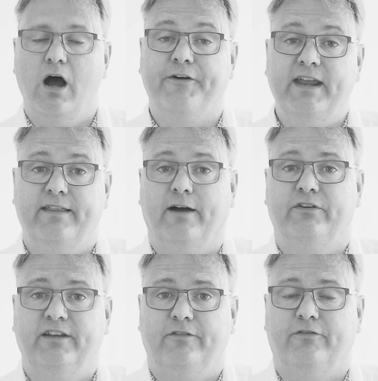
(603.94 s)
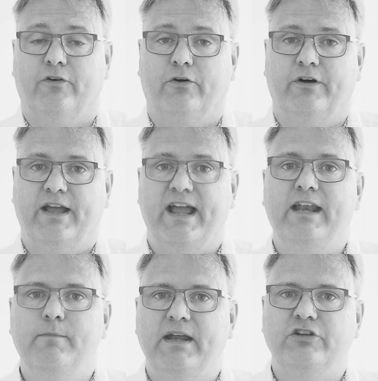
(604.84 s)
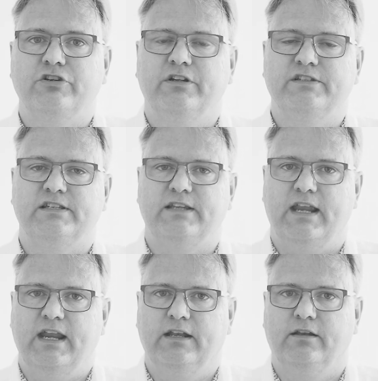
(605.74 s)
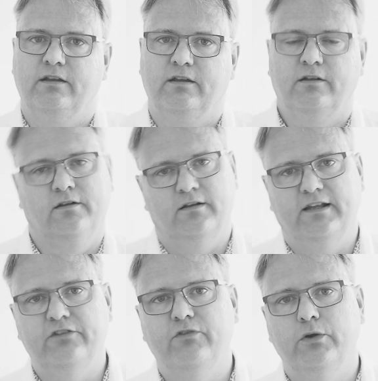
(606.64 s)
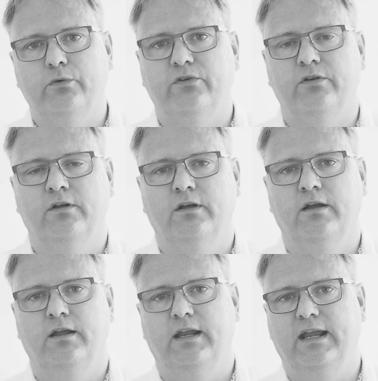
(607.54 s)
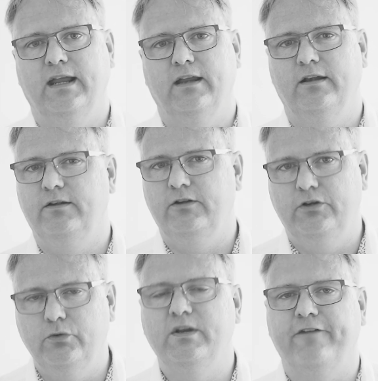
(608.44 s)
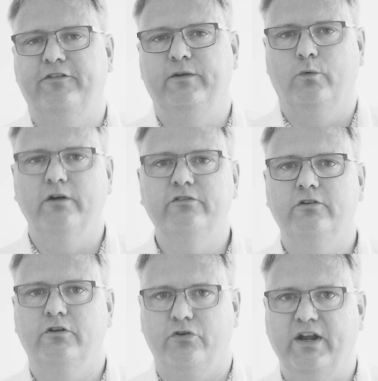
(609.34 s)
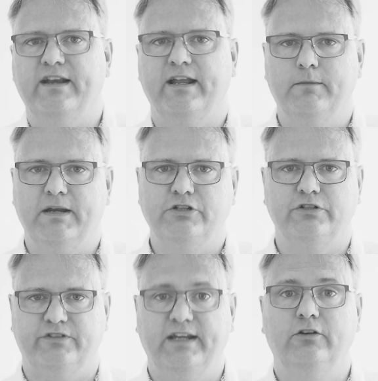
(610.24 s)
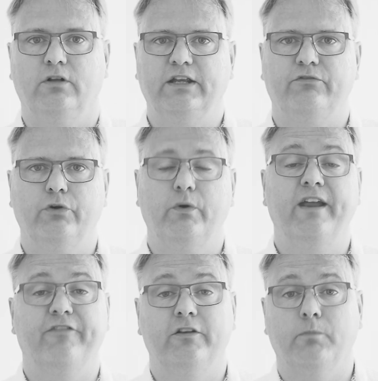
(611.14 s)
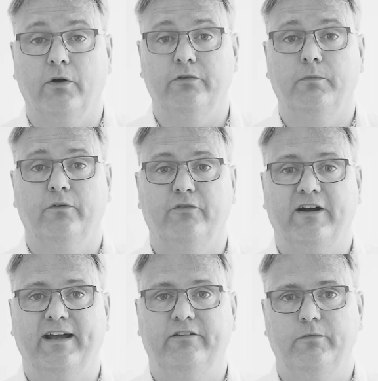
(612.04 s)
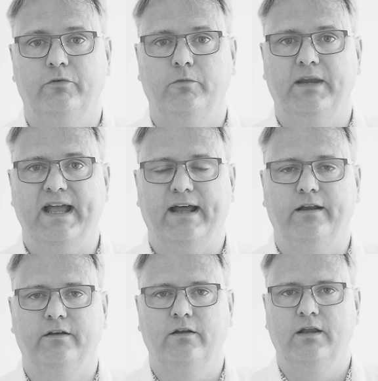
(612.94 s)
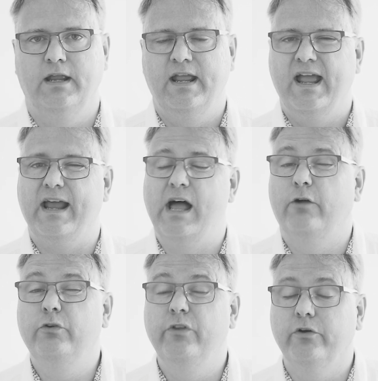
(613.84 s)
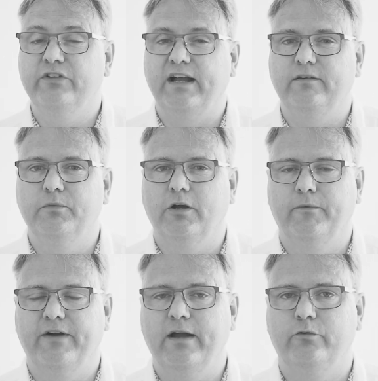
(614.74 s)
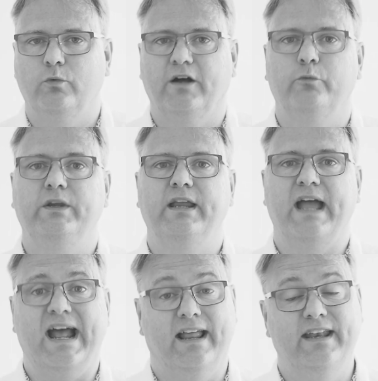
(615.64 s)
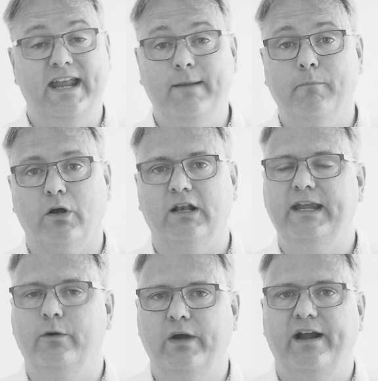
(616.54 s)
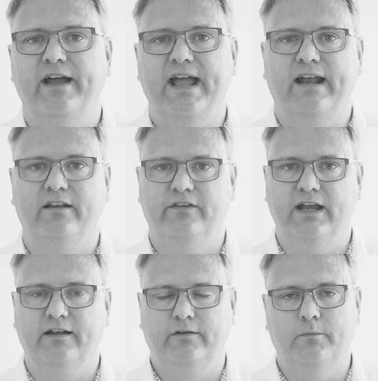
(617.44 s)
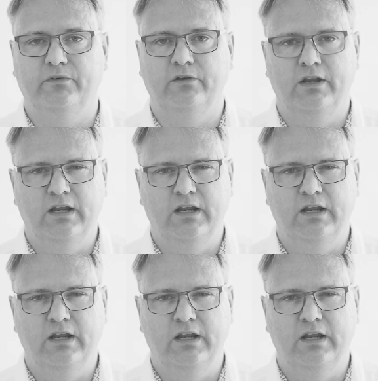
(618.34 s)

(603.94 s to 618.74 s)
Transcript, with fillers: Okay, that was it for animations in list views. You definitely want to create animations in your list view if it's possible for items to be added. And how do those items come around? Well, we had a name model here where I added the items.